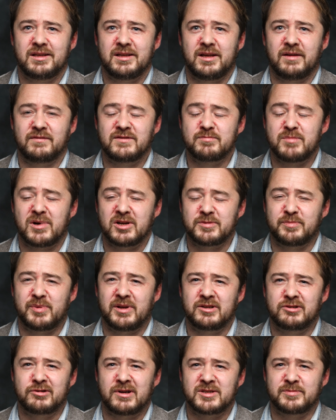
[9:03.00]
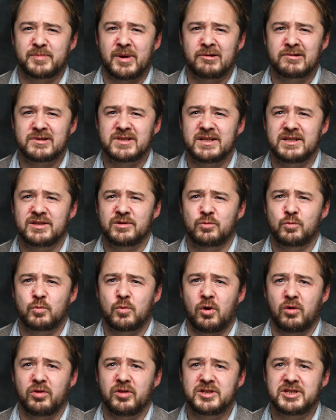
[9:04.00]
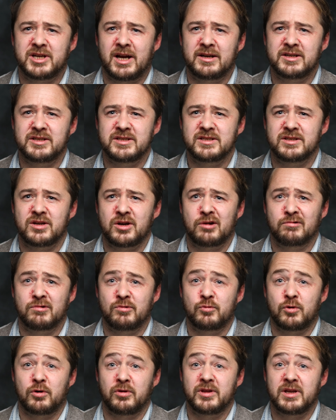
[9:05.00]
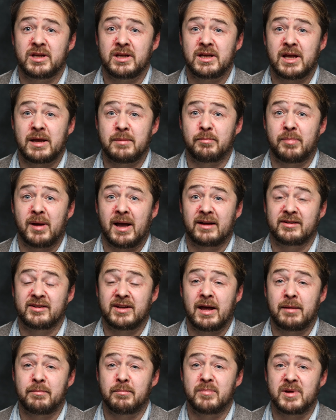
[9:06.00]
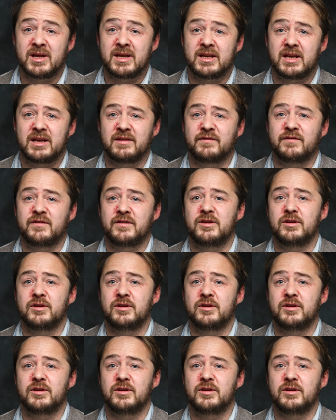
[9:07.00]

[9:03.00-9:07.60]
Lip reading: gives much better transparency to what the challenges are and what the impact can be if